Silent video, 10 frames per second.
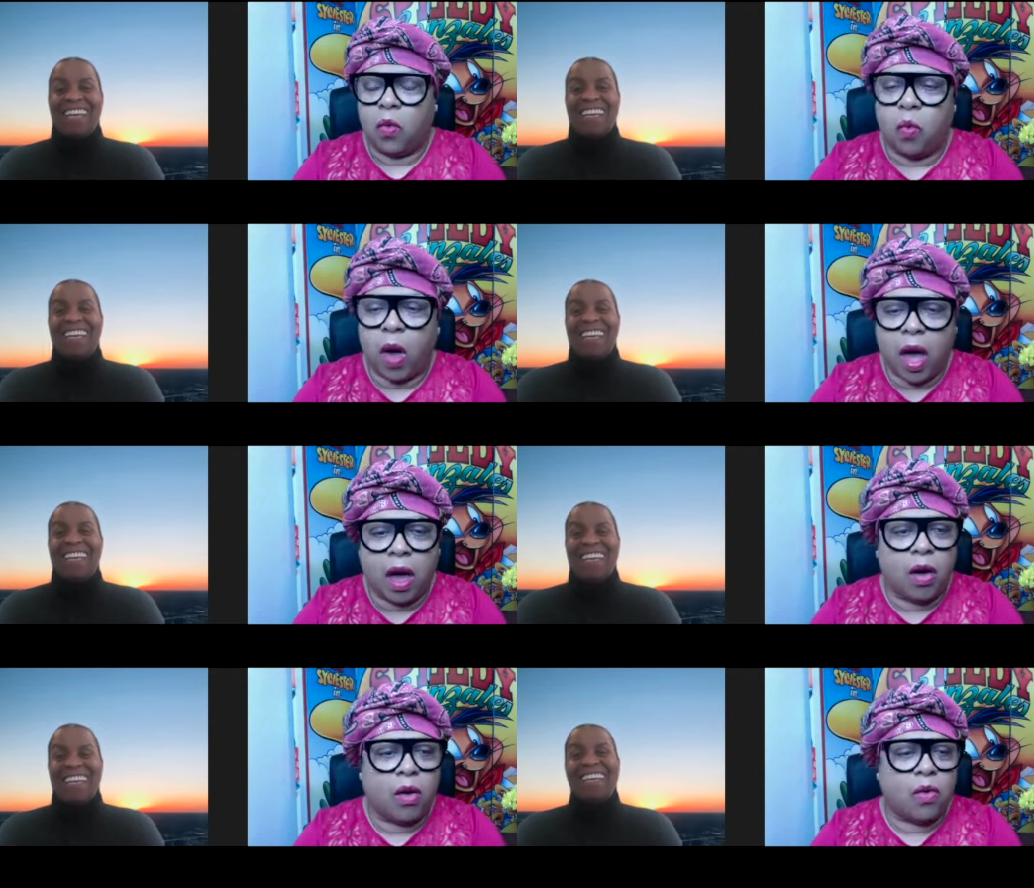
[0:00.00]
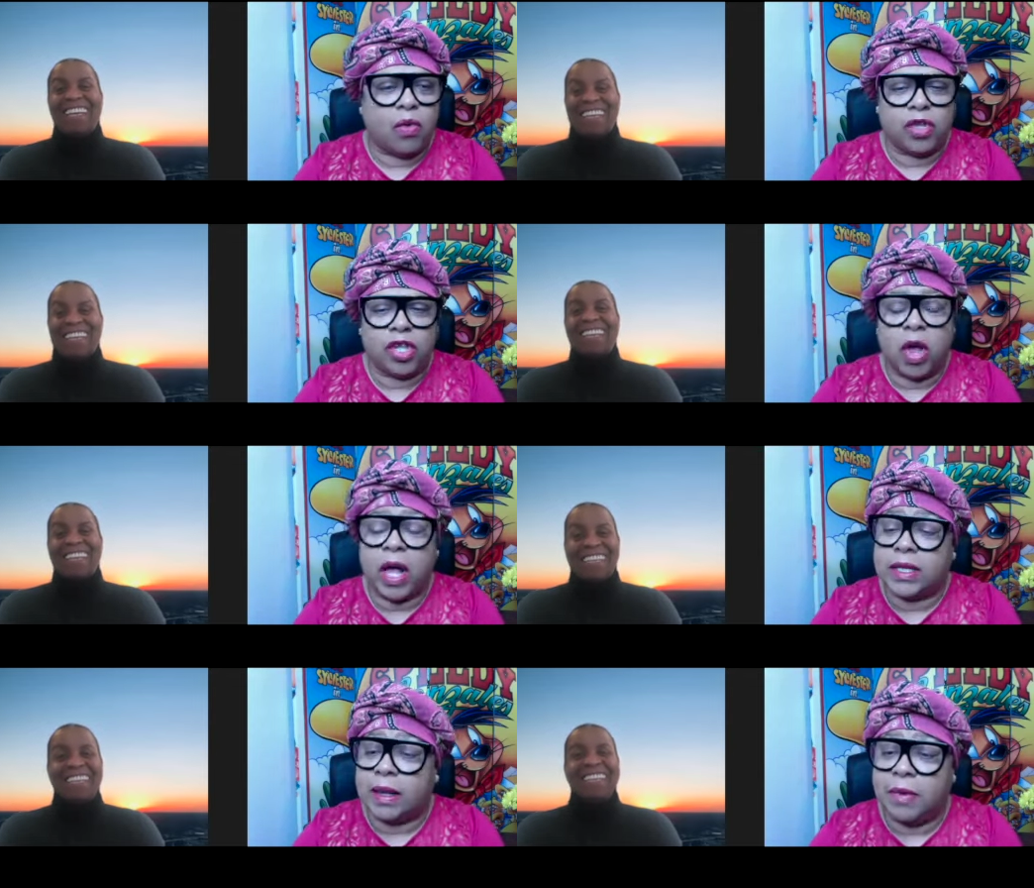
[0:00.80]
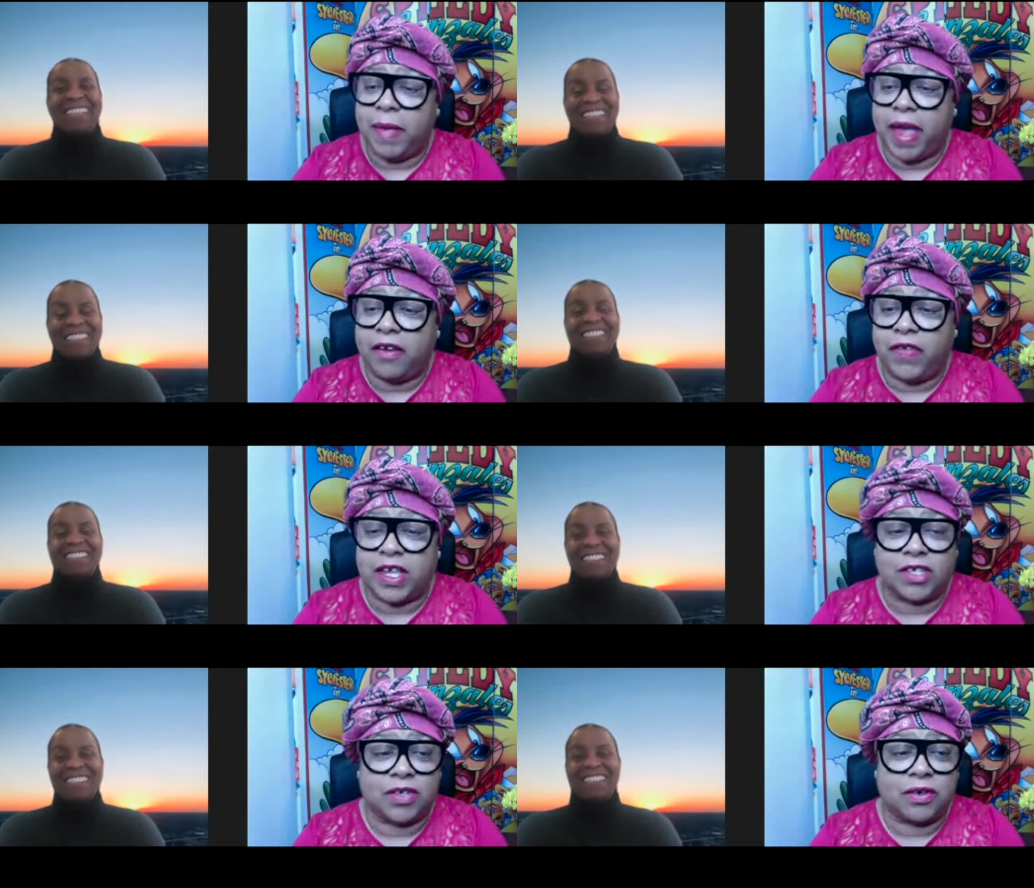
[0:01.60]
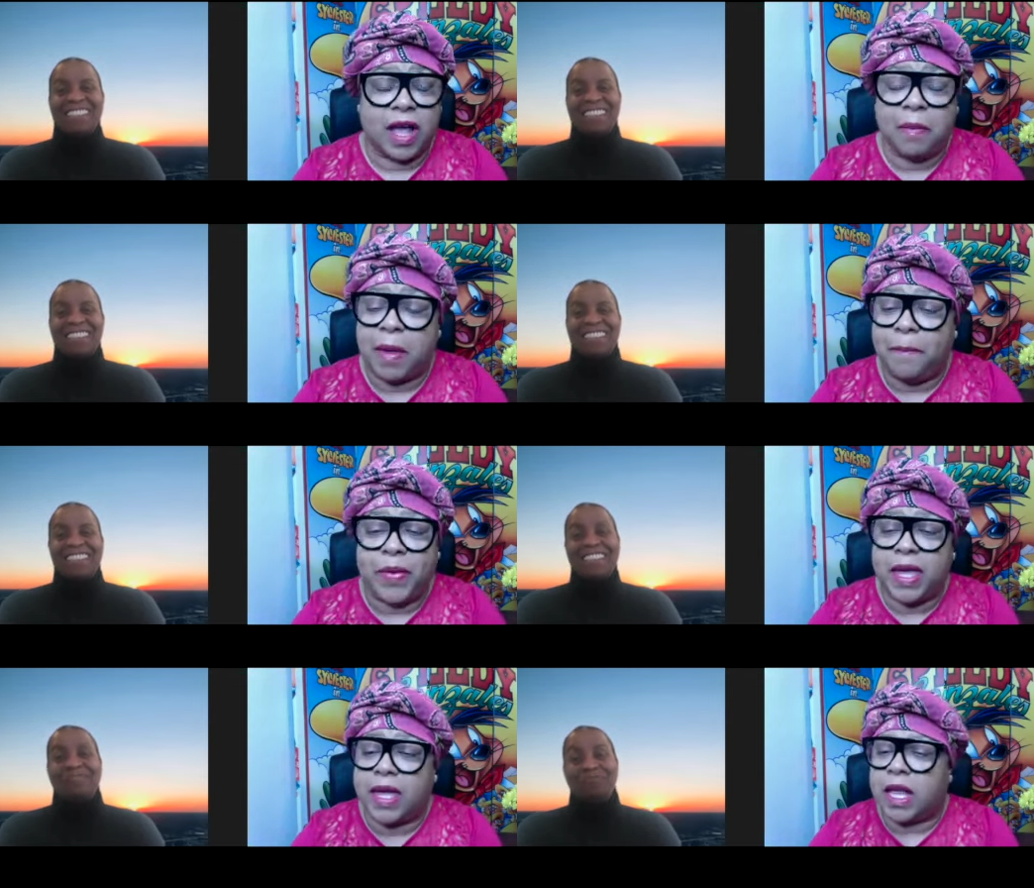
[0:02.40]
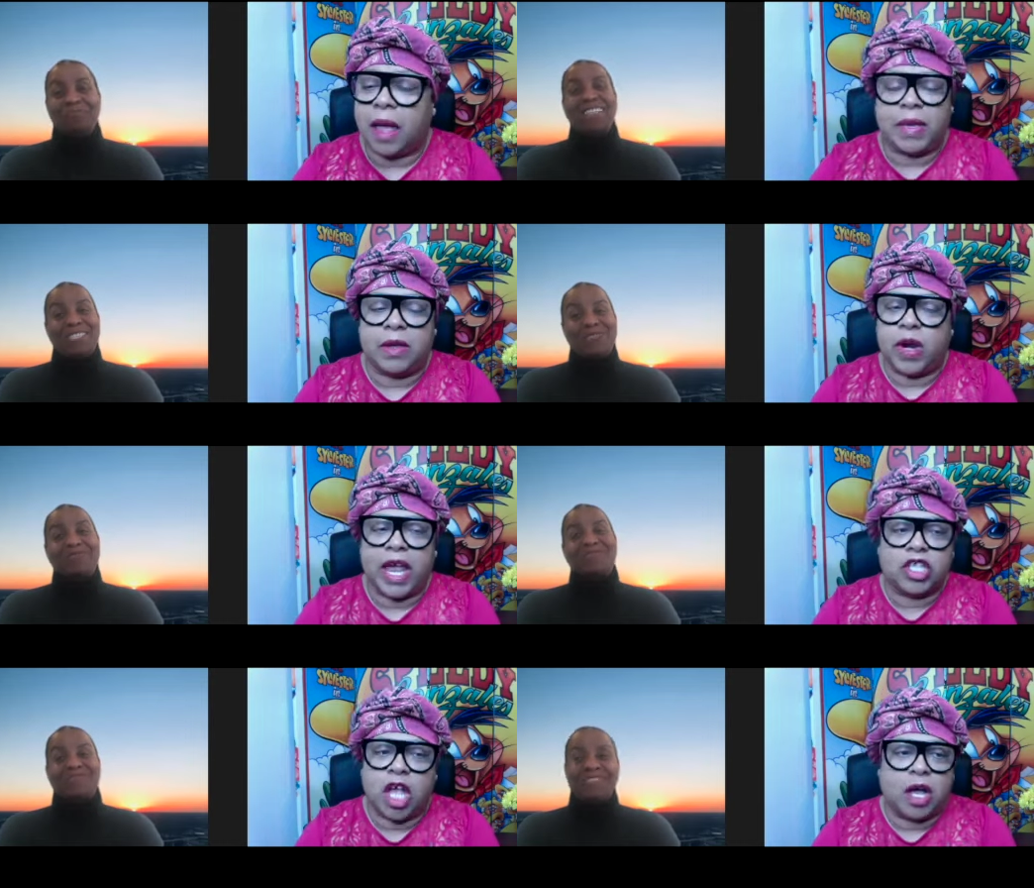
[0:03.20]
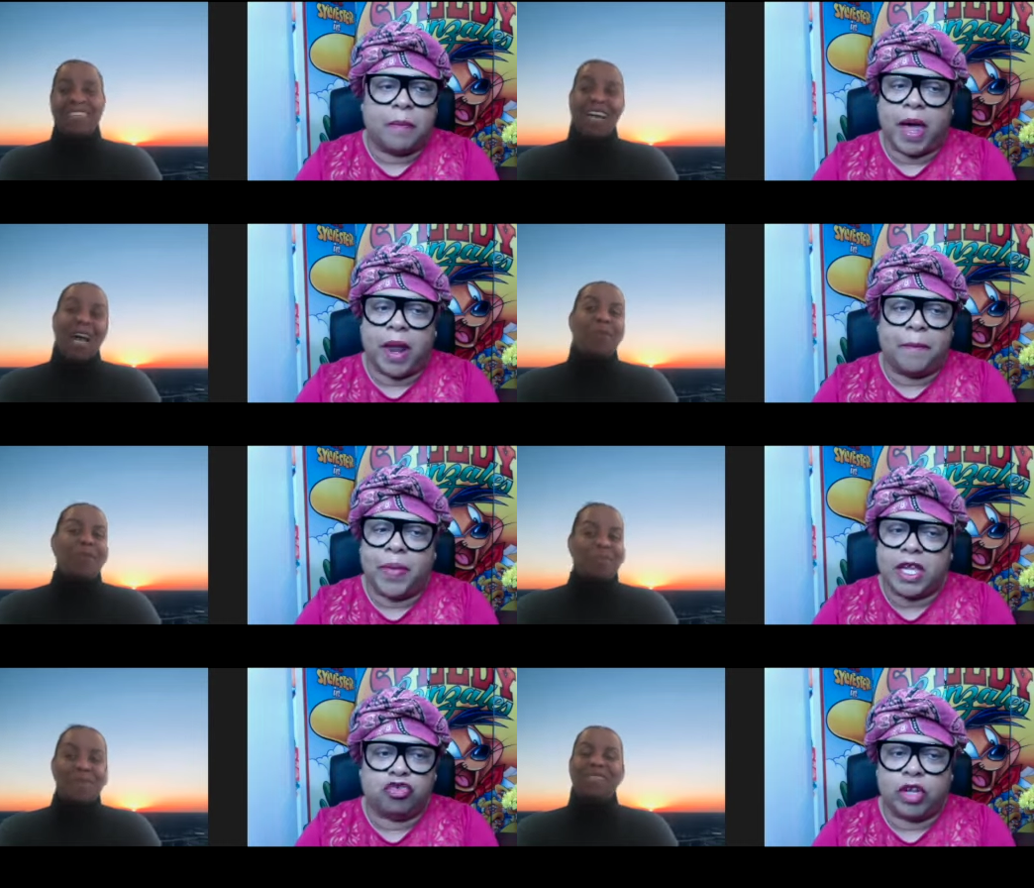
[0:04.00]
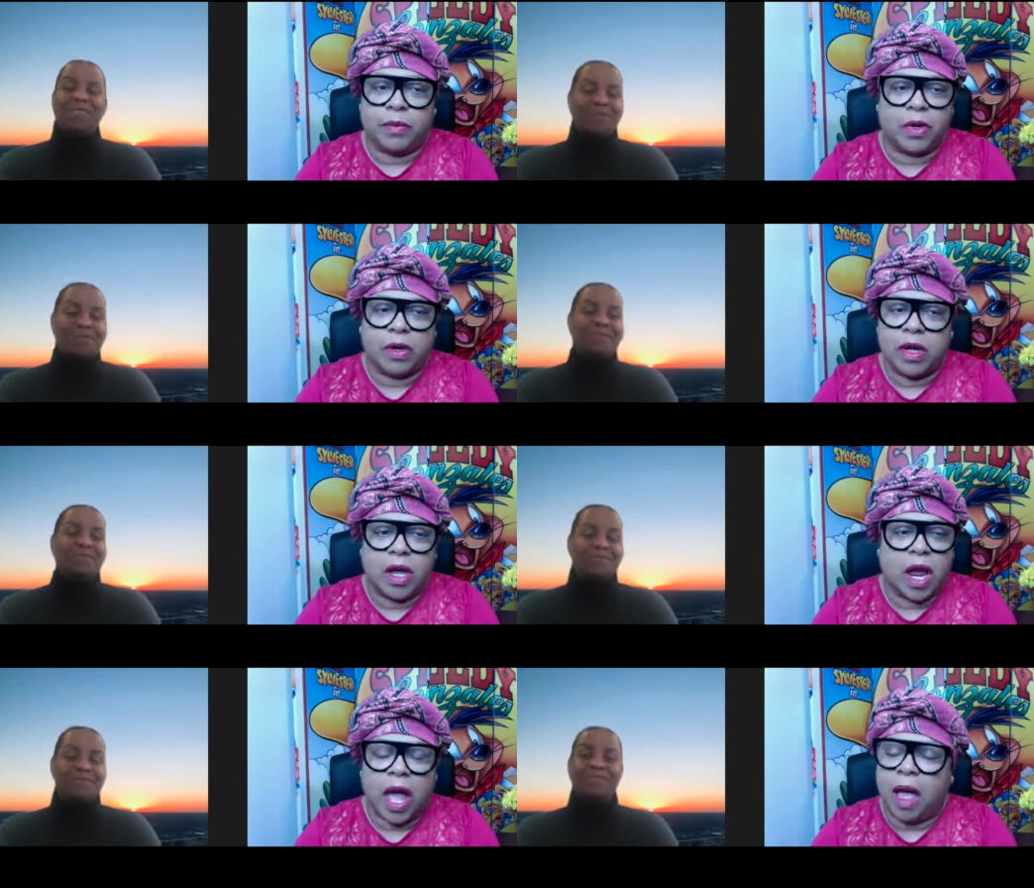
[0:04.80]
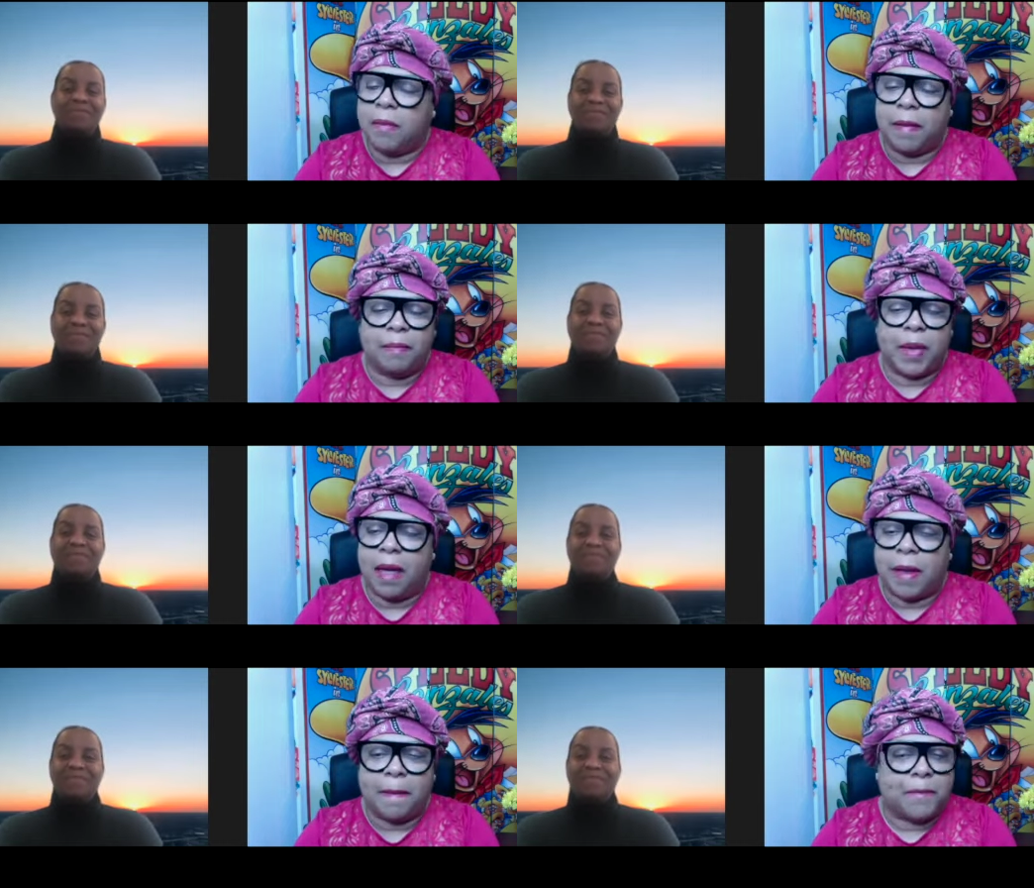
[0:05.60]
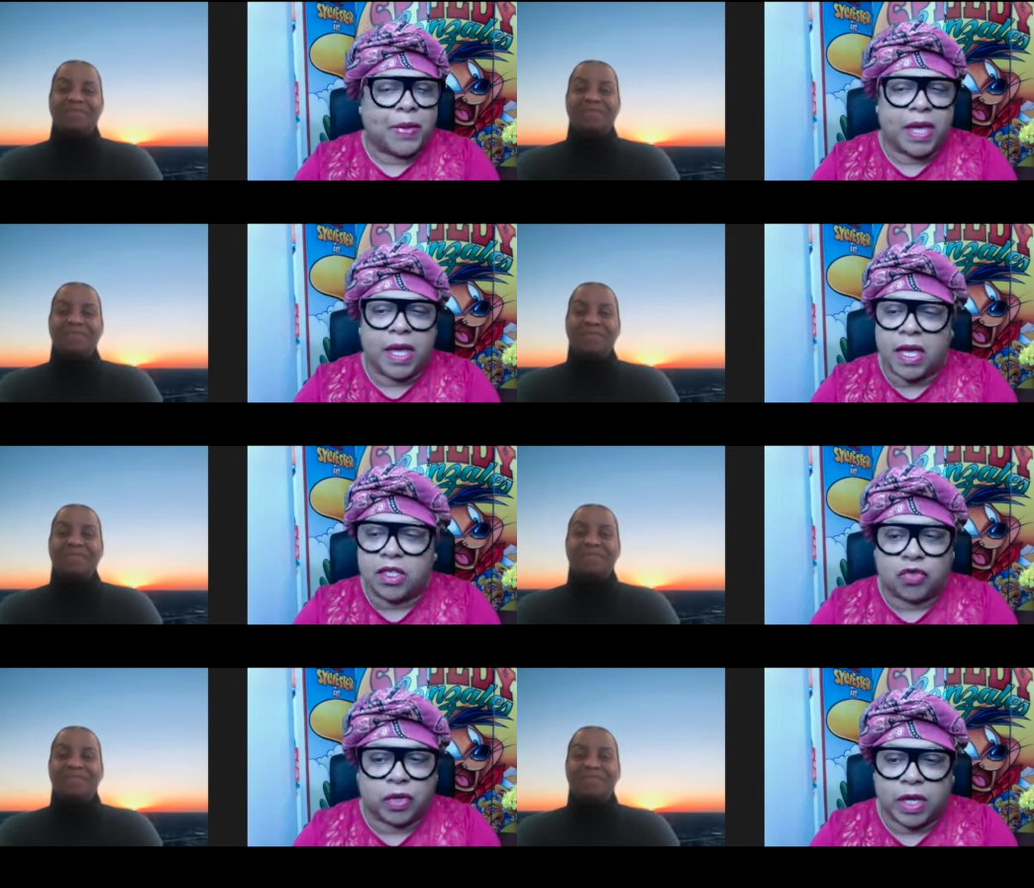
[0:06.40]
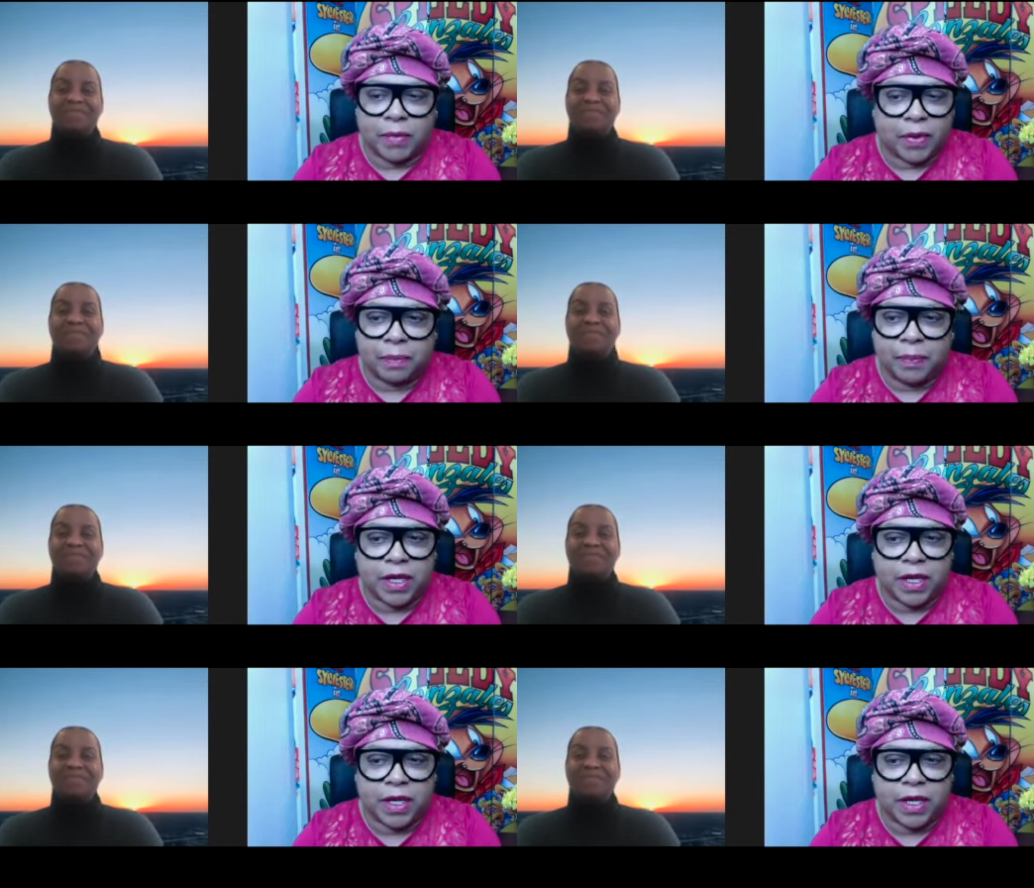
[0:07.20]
Speaker 1: whoa, you know, because I'm a manifester. When I talk about a big dreamer, I'm a big dreamer.